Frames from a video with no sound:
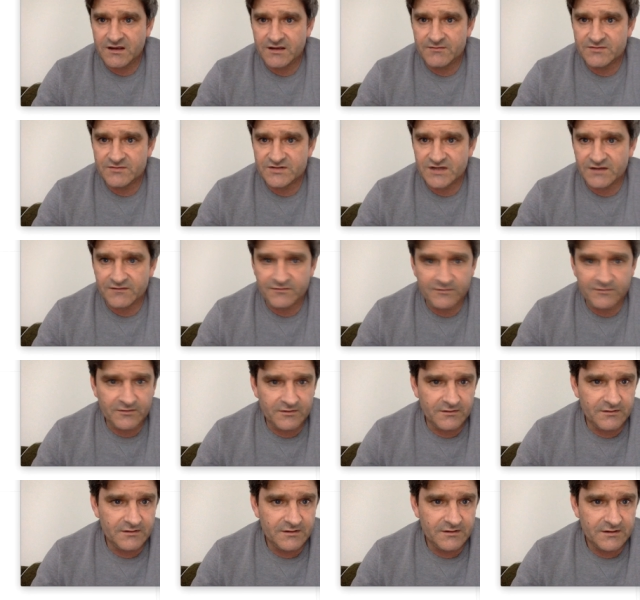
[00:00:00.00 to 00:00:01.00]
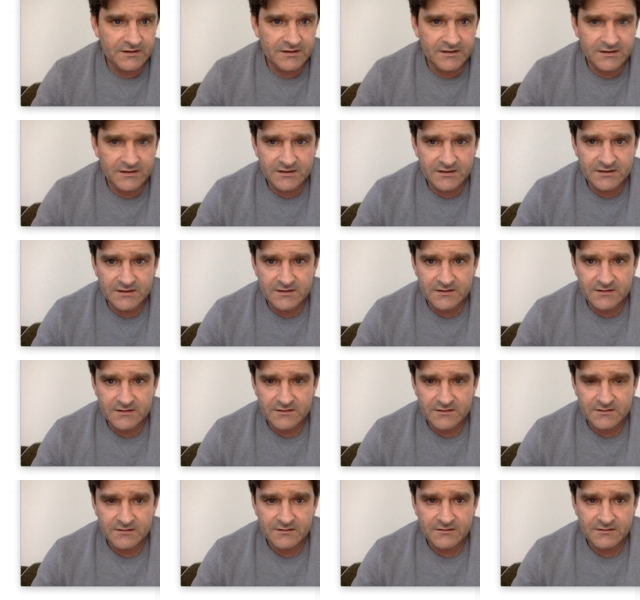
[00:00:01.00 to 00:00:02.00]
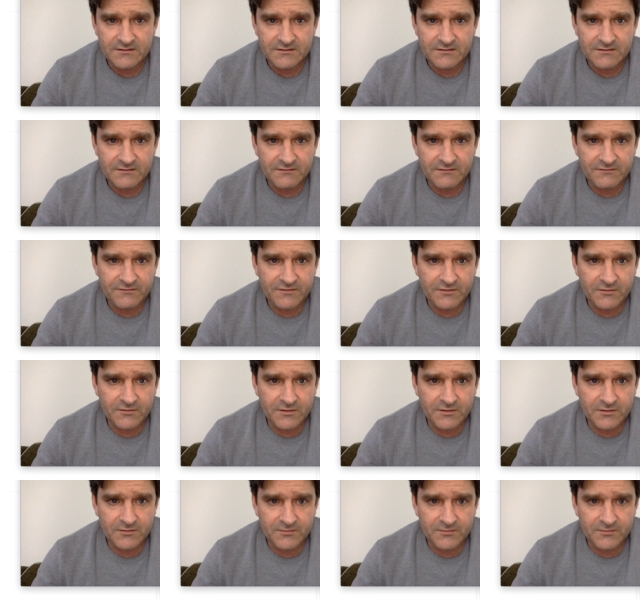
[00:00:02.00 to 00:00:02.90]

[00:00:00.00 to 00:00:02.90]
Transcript: check for a photo,